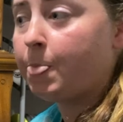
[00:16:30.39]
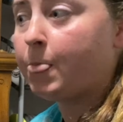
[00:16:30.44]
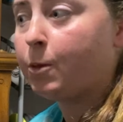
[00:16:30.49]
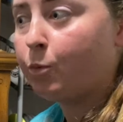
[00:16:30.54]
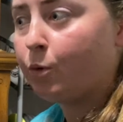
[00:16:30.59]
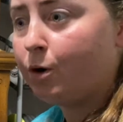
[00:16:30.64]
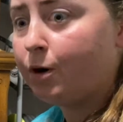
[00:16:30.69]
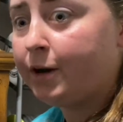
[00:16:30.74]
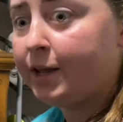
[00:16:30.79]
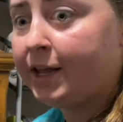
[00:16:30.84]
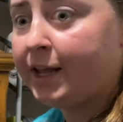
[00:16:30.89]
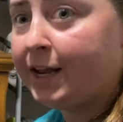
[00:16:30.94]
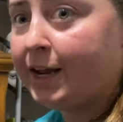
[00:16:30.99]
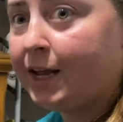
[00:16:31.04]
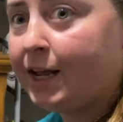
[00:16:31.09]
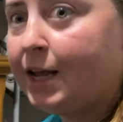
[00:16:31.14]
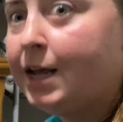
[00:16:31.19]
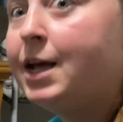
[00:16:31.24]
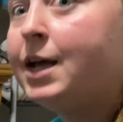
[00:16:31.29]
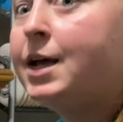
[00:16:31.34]
morning
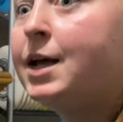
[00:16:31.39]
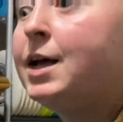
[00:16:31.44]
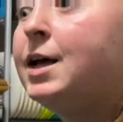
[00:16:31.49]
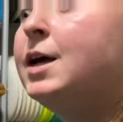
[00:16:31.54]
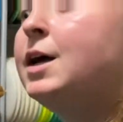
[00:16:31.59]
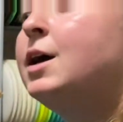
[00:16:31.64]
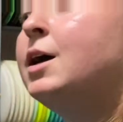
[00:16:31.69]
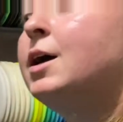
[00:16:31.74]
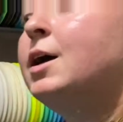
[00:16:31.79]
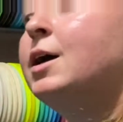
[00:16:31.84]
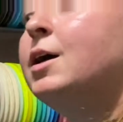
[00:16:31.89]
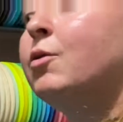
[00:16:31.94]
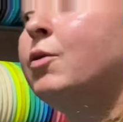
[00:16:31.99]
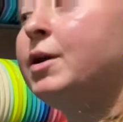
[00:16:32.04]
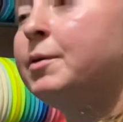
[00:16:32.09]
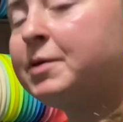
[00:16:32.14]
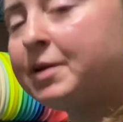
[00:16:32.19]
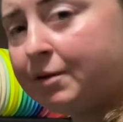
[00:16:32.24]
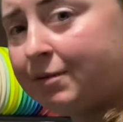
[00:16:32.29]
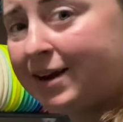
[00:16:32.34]
when
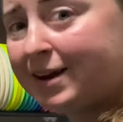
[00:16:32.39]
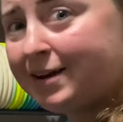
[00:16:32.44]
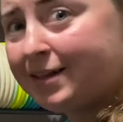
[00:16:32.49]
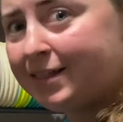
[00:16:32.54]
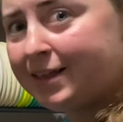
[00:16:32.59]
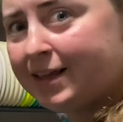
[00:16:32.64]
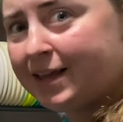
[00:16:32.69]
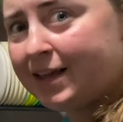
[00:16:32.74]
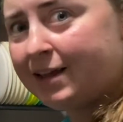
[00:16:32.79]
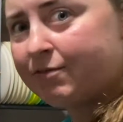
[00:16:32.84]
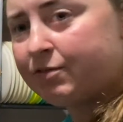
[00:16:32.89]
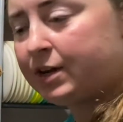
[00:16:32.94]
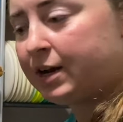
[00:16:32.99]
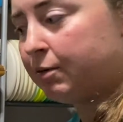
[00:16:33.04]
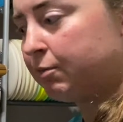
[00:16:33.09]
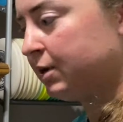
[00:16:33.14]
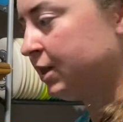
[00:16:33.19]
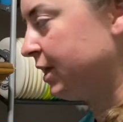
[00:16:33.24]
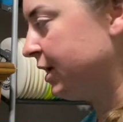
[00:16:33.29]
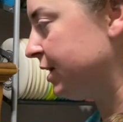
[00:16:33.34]
I'm getting ready to leave that I
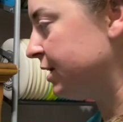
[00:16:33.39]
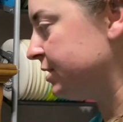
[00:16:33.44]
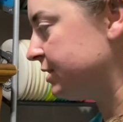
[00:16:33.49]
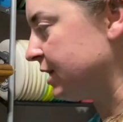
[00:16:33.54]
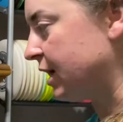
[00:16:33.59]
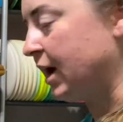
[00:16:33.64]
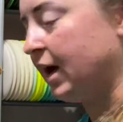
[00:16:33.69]
realize